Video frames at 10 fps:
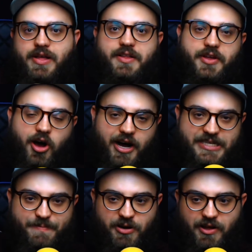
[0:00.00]
the
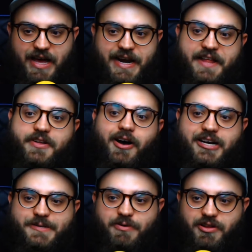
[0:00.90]
hospital, and at the
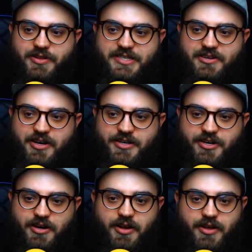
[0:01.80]
hospital, this
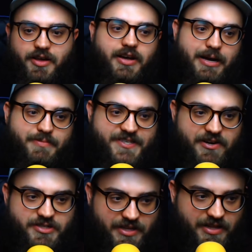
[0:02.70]
doctor comes
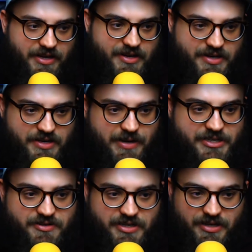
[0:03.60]
out to
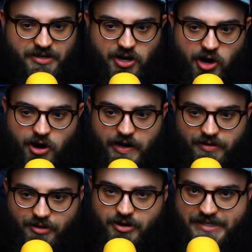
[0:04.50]
the car
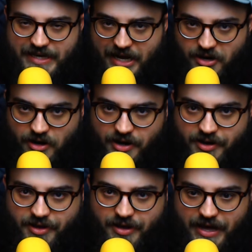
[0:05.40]
and looks at her,
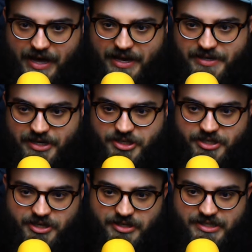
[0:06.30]
and she
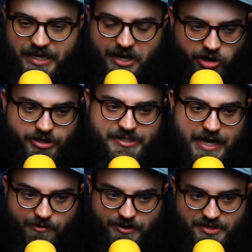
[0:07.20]
starts singing her
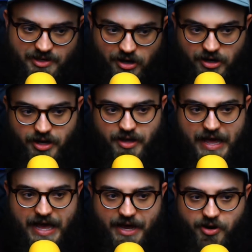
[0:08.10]
siren song,
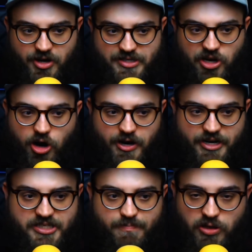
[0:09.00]
and his heart
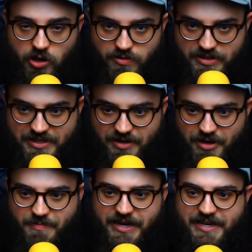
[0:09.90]
explodes.
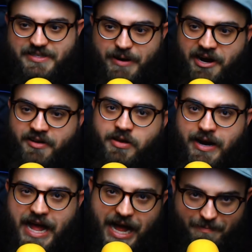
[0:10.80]
Because apparently what
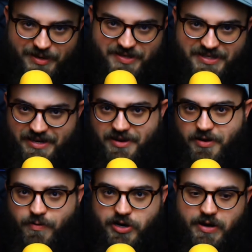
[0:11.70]
happens
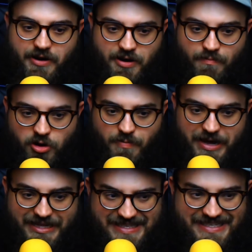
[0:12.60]
when you hear a
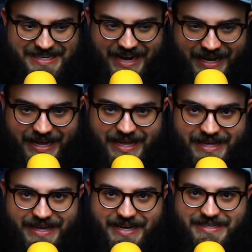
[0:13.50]
mermaid sing
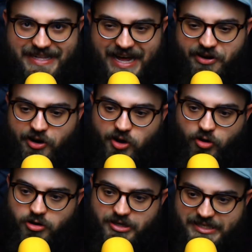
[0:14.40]
is that
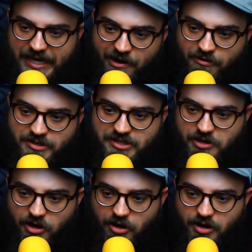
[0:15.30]
her siren
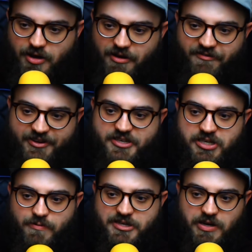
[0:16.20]
song fills
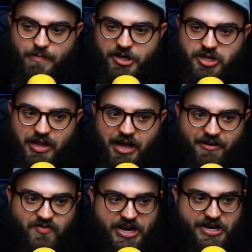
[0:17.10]
you with so much
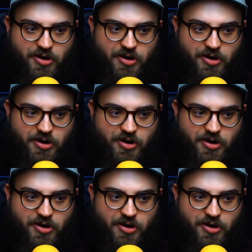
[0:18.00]
love that your